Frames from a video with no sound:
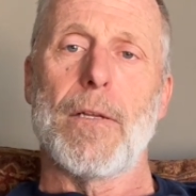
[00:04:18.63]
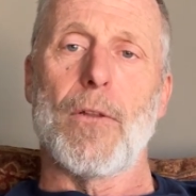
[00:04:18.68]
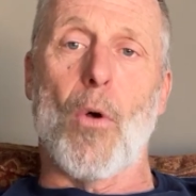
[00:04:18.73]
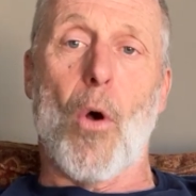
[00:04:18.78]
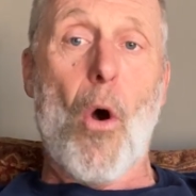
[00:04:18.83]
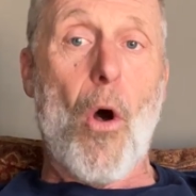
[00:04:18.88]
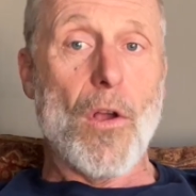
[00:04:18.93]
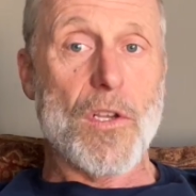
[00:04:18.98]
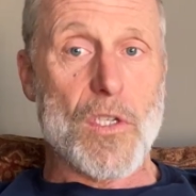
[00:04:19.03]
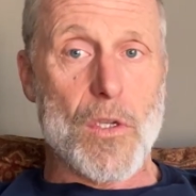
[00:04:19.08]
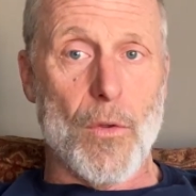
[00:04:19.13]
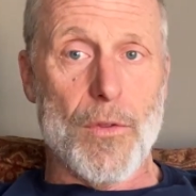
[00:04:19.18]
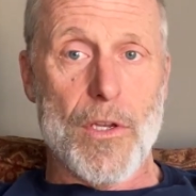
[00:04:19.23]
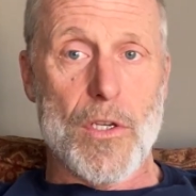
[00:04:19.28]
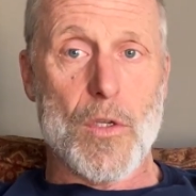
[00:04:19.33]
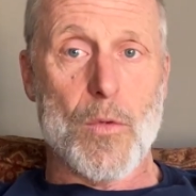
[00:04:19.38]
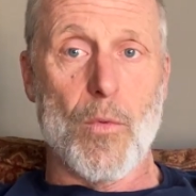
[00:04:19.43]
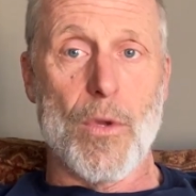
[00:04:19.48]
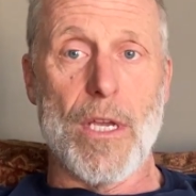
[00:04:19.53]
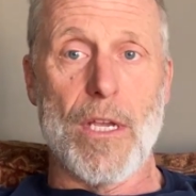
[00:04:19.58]
Also
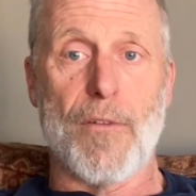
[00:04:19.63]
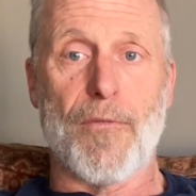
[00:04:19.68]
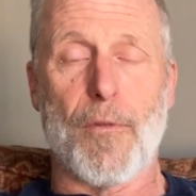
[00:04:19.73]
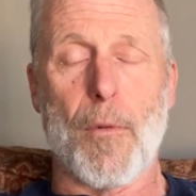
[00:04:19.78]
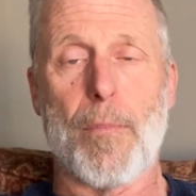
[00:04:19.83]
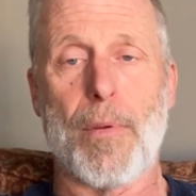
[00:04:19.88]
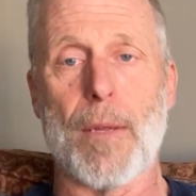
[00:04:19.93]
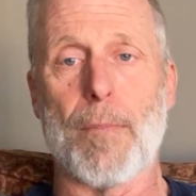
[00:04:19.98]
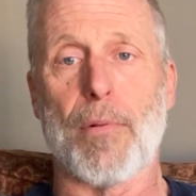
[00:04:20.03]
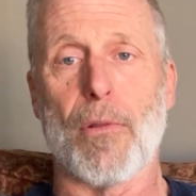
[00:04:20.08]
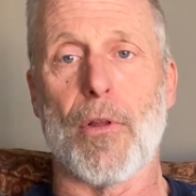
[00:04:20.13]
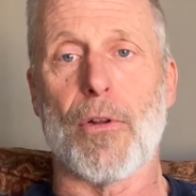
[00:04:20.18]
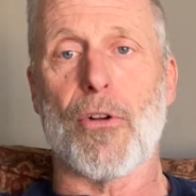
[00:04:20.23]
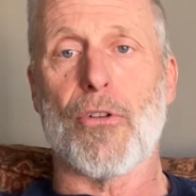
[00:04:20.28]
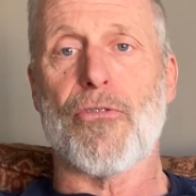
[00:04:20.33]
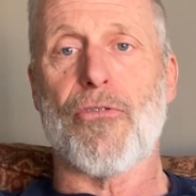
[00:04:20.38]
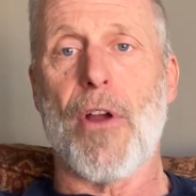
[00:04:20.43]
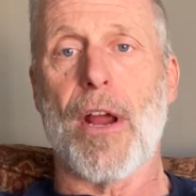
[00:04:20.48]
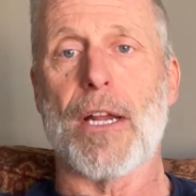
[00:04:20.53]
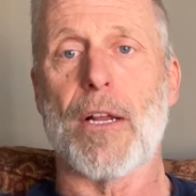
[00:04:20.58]
this week, for people that are
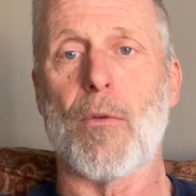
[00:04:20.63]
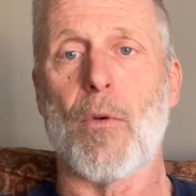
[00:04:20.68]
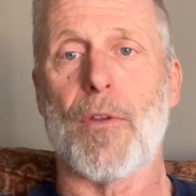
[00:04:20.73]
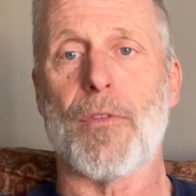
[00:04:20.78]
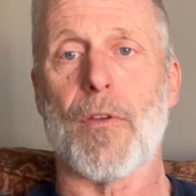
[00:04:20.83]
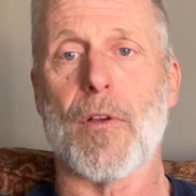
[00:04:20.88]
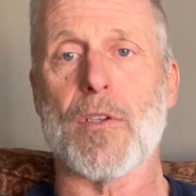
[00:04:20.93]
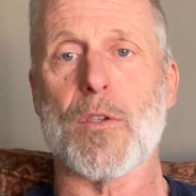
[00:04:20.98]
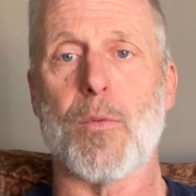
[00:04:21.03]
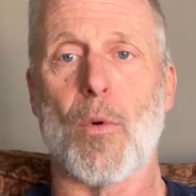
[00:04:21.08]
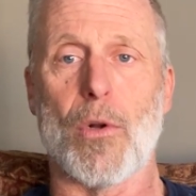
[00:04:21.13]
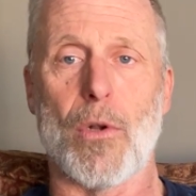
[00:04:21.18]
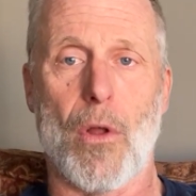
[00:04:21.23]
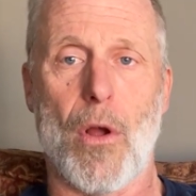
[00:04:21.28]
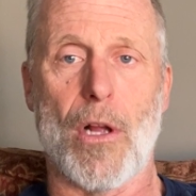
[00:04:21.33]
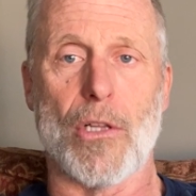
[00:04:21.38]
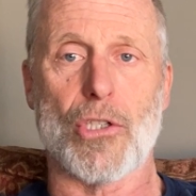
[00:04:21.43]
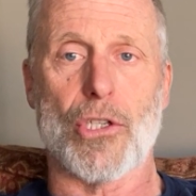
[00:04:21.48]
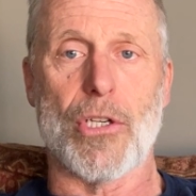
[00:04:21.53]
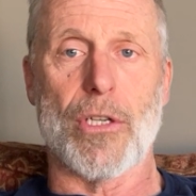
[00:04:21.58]
training with us, we're
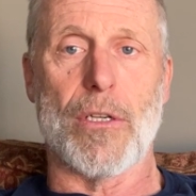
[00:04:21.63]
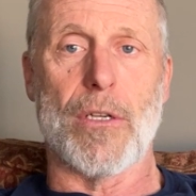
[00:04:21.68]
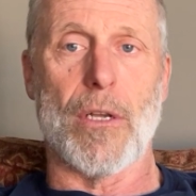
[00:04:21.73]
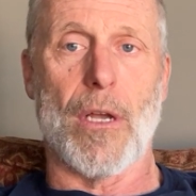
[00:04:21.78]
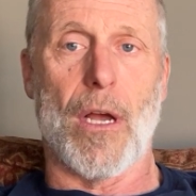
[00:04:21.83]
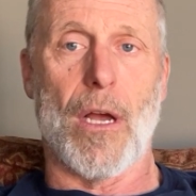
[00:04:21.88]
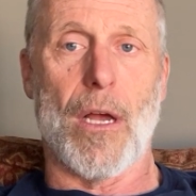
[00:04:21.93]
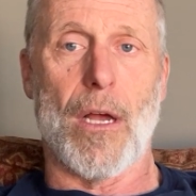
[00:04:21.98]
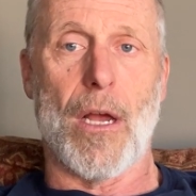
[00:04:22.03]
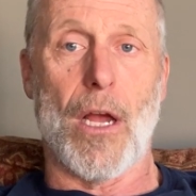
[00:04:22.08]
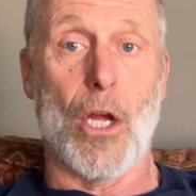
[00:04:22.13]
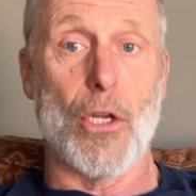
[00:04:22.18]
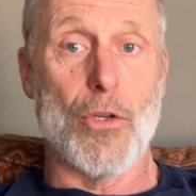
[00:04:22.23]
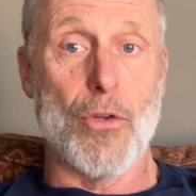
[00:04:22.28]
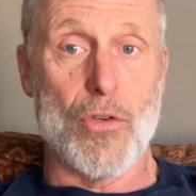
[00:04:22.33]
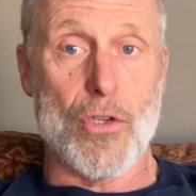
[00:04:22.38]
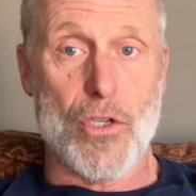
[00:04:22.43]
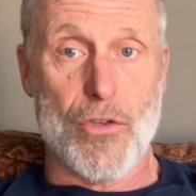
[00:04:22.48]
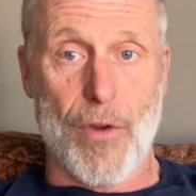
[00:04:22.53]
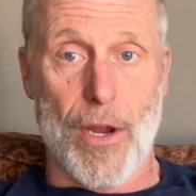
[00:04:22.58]
launching a
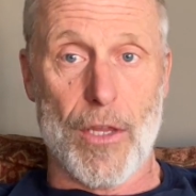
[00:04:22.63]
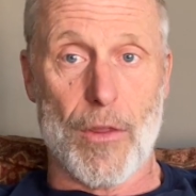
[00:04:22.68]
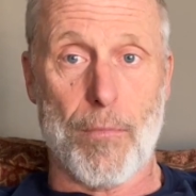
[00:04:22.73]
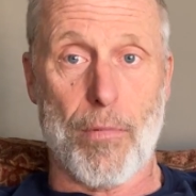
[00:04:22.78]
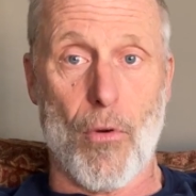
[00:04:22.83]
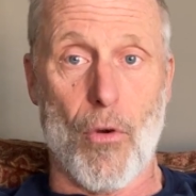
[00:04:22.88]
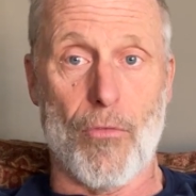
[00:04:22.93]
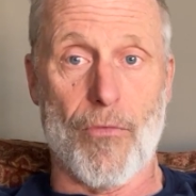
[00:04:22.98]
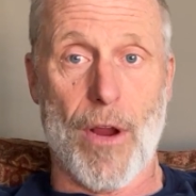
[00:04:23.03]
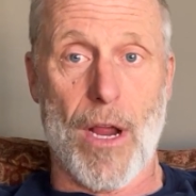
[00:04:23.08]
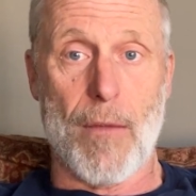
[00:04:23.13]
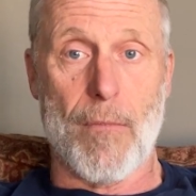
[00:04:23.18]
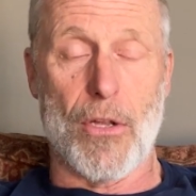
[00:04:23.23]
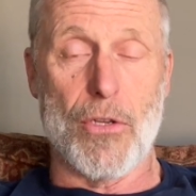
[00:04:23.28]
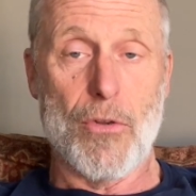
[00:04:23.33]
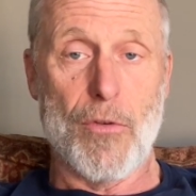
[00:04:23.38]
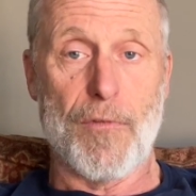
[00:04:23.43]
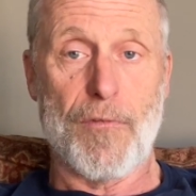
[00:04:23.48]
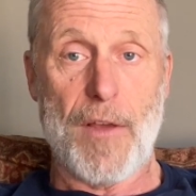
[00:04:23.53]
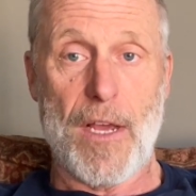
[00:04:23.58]
new strength program, a
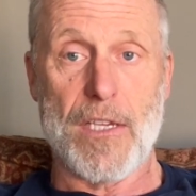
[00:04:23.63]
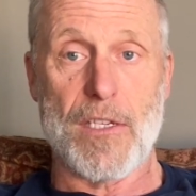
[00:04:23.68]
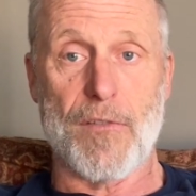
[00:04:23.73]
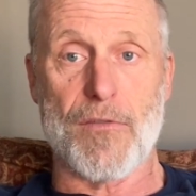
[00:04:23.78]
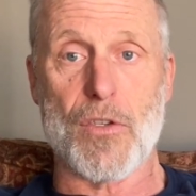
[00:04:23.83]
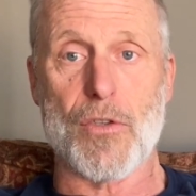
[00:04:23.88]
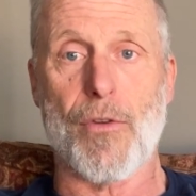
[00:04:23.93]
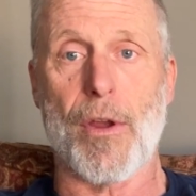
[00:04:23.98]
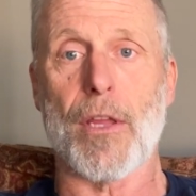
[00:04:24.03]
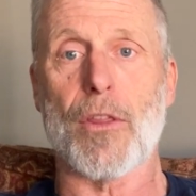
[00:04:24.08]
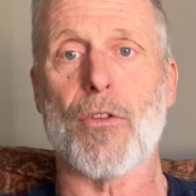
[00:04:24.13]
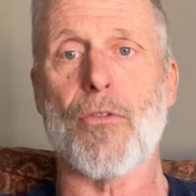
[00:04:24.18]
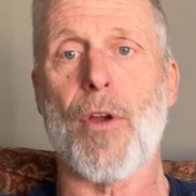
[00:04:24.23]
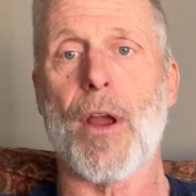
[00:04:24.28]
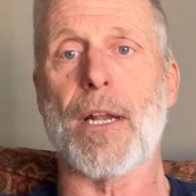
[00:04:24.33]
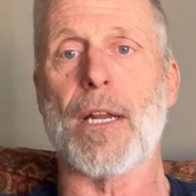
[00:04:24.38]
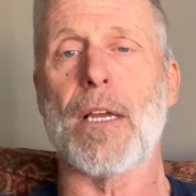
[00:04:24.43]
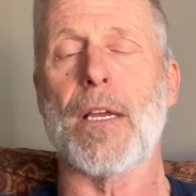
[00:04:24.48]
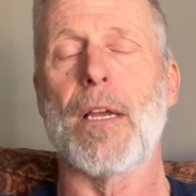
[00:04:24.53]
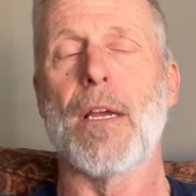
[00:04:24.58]
new phase of strength
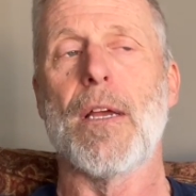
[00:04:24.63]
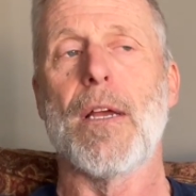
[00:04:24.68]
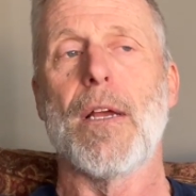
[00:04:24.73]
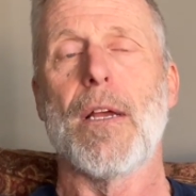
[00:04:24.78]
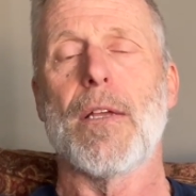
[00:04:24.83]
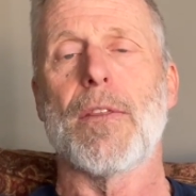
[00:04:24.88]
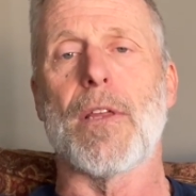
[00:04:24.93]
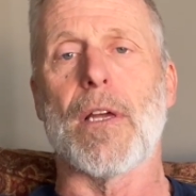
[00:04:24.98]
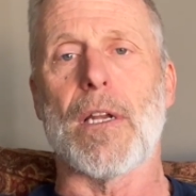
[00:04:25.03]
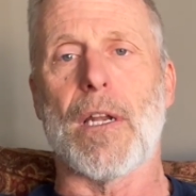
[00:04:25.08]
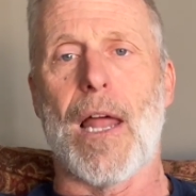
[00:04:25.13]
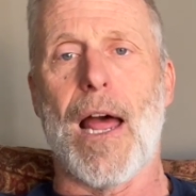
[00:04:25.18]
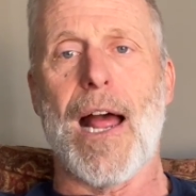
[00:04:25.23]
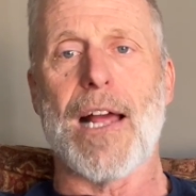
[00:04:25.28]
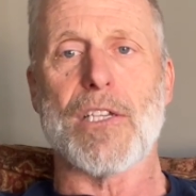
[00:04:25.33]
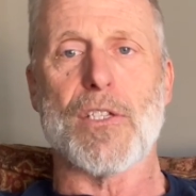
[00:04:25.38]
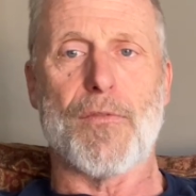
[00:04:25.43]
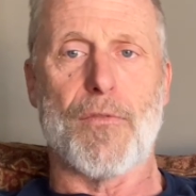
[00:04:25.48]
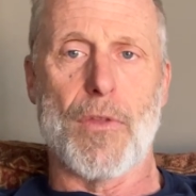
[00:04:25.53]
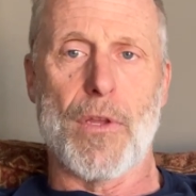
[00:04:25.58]
training that
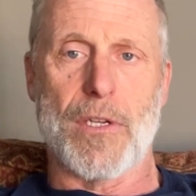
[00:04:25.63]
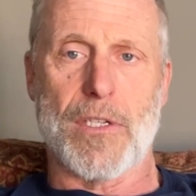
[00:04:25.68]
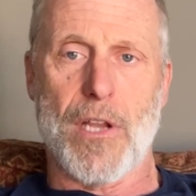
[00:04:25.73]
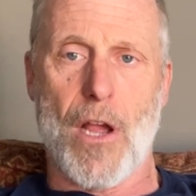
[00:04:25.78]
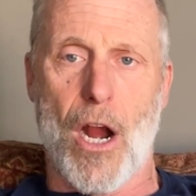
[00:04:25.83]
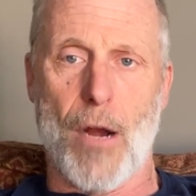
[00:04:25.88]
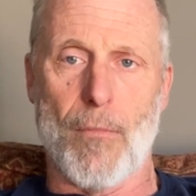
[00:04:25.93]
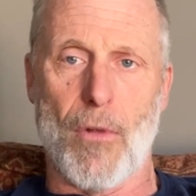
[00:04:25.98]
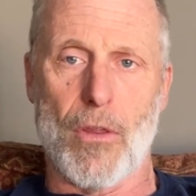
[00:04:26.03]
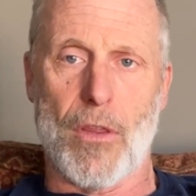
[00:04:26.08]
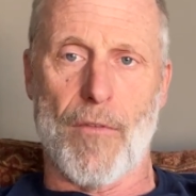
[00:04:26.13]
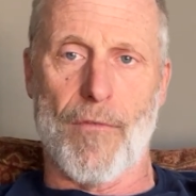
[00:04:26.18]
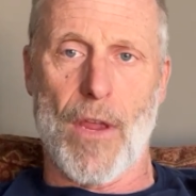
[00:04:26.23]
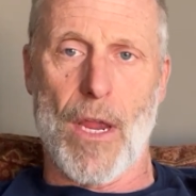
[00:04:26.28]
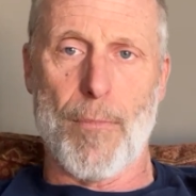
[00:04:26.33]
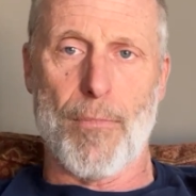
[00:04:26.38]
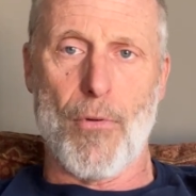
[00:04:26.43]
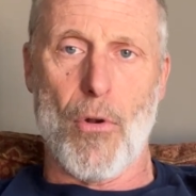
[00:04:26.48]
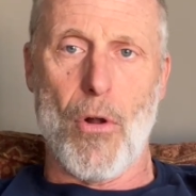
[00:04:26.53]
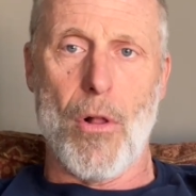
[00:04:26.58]
lasts for the entire month of
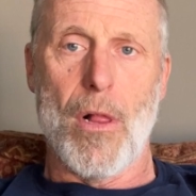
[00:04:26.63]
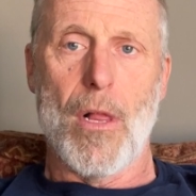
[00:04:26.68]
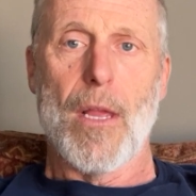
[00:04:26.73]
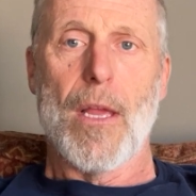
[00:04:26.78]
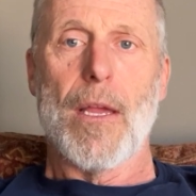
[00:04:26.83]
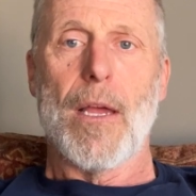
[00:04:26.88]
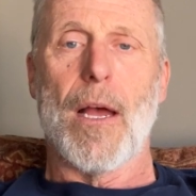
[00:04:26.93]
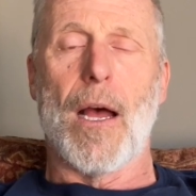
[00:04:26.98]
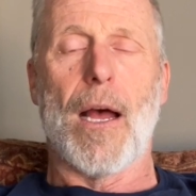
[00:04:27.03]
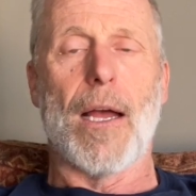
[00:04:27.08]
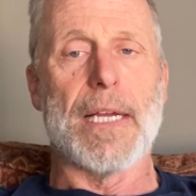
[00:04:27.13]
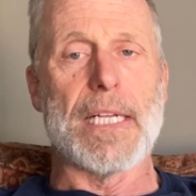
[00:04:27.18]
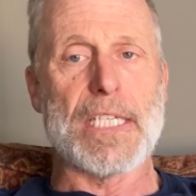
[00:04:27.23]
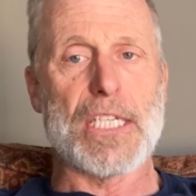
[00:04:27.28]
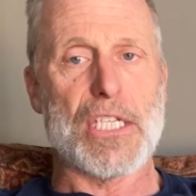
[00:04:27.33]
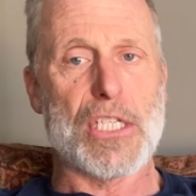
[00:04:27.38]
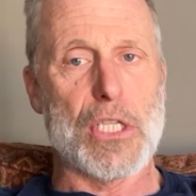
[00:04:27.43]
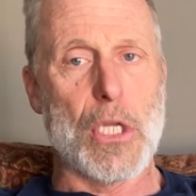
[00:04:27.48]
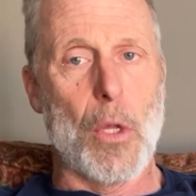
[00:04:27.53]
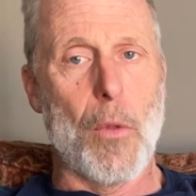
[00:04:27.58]
April. It's
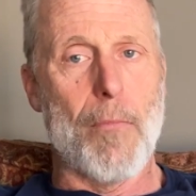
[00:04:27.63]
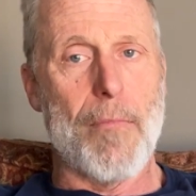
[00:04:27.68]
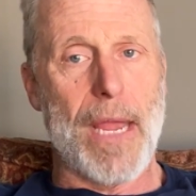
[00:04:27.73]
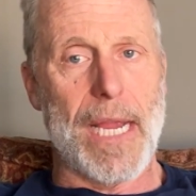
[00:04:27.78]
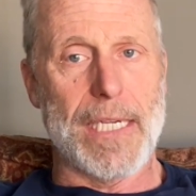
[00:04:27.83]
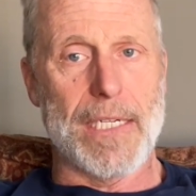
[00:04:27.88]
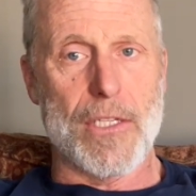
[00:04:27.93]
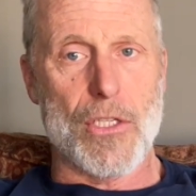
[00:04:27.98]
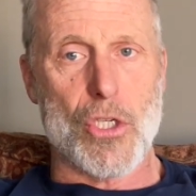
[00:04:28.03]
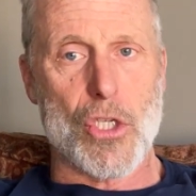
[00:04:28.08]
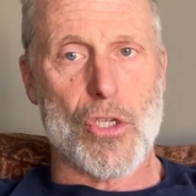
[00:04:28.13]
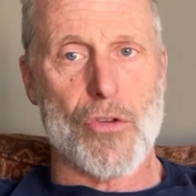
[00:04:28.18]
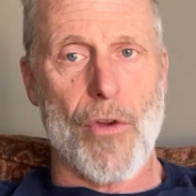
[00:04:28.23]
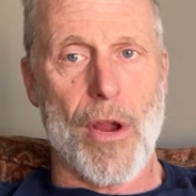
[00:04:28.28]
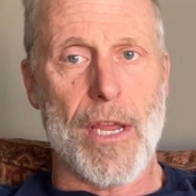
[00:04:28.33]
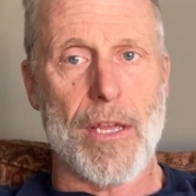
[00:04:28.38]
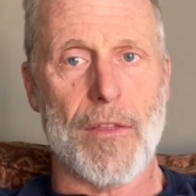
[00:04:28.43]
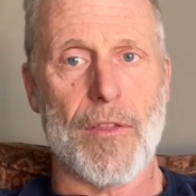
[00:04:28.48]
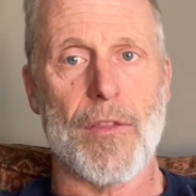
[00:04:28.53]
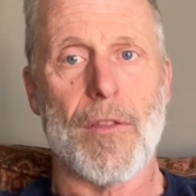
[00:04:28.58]
still maintenance
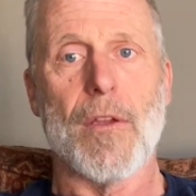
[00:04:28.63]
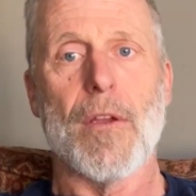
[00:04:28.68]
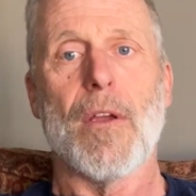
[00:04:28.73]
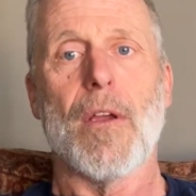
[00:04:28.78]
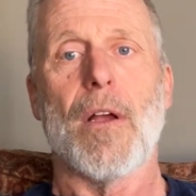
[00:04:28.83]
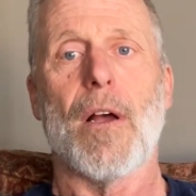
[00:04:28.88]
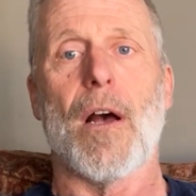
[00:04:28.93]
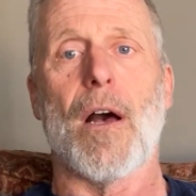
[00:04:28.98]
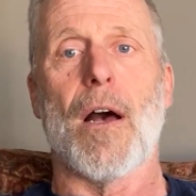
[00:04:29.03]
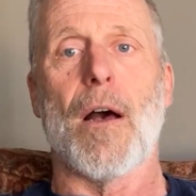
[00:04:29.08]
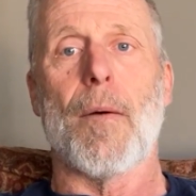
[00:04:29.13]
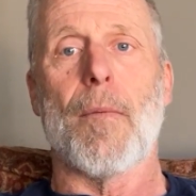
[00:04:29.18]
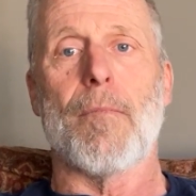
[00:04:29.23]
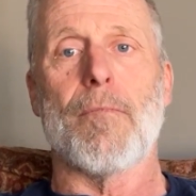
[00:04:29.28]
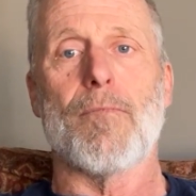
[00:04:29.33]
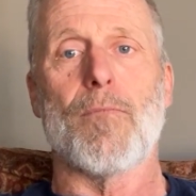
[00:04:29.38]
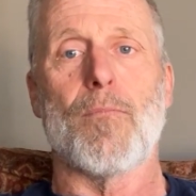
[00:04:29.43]
strength, where